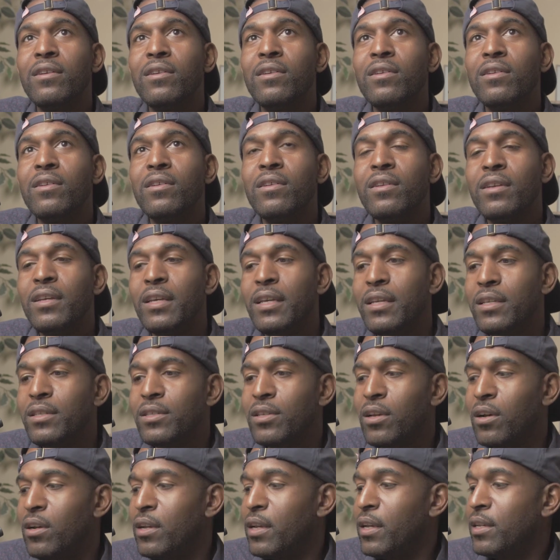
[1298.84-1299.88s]

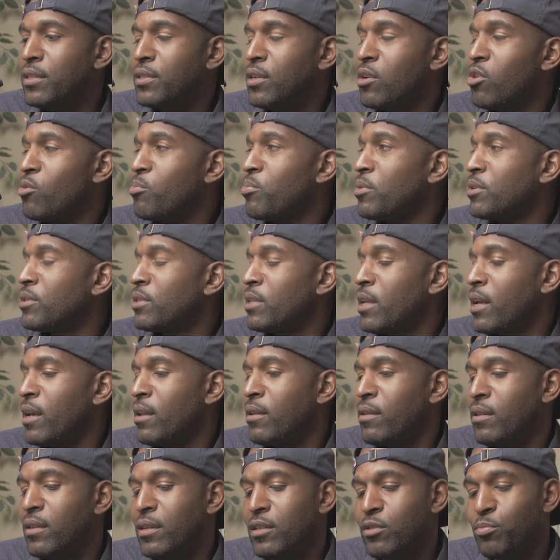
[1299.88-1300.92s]
His hope is that
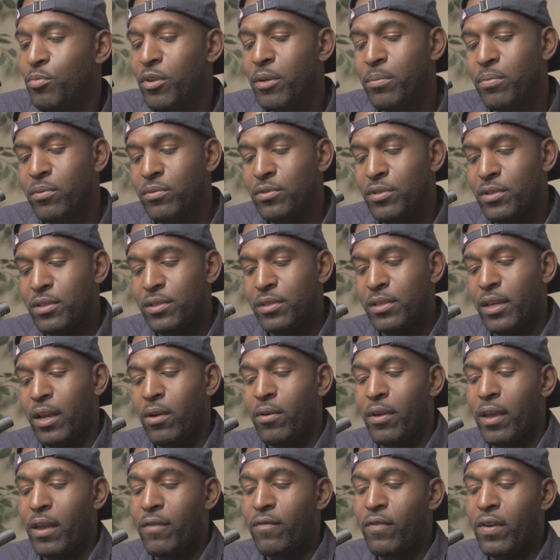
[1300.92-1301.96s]
these people just say, okay,
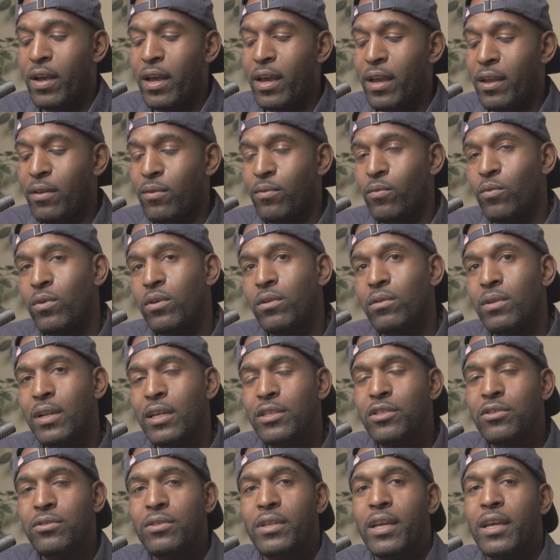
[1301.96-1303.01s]
fine, we'll let you
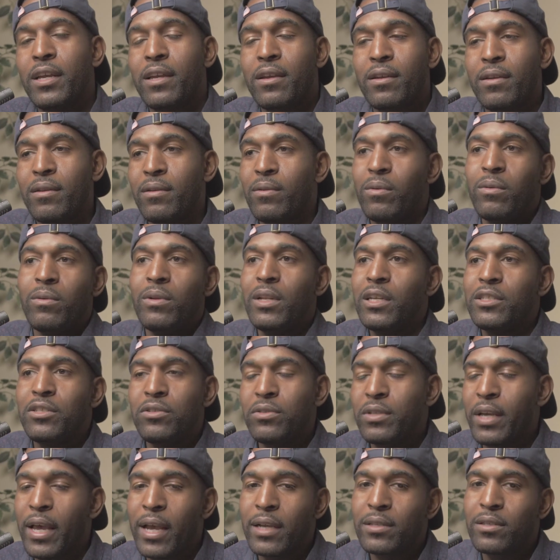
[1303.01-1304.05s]
tax
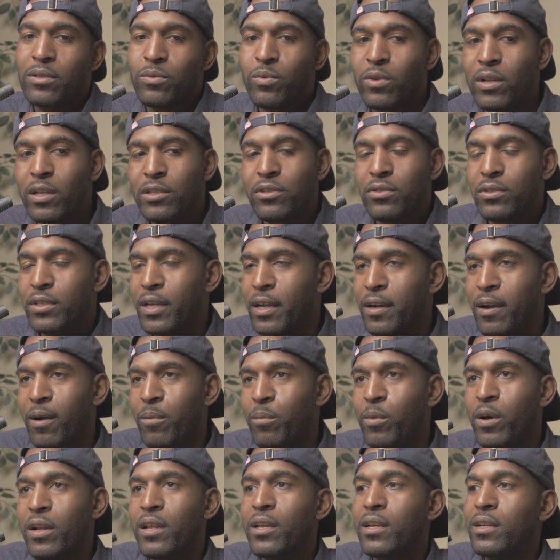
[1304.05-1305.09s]
us, we'll let you take our
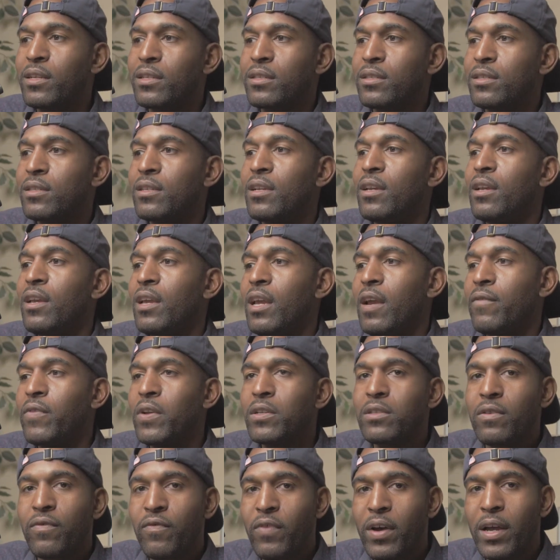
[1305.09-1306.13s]
money, because if there's a
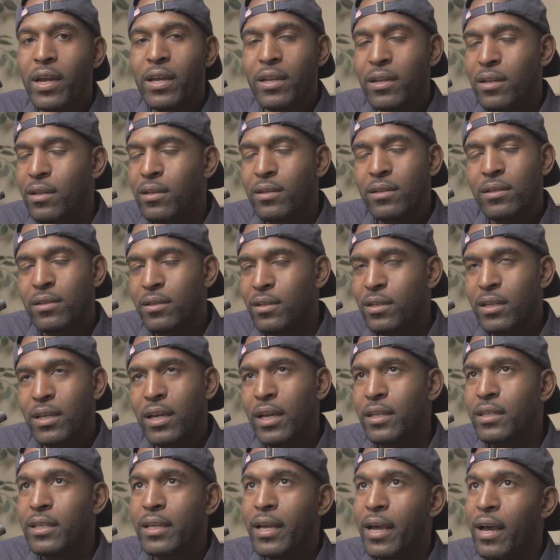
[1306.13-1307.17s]
fight, he ain't the
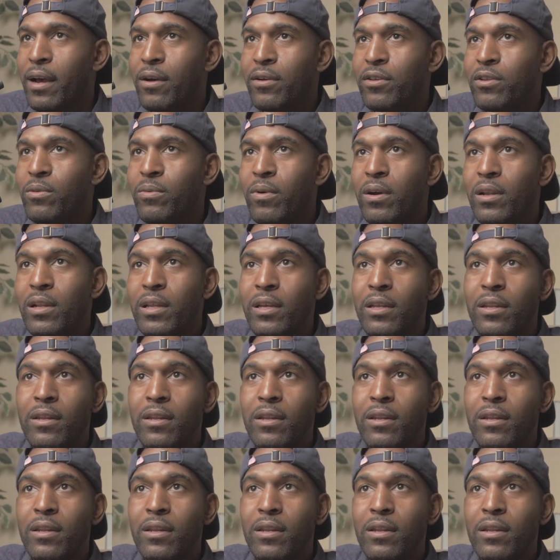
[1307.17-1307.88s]
guy who you want leading it.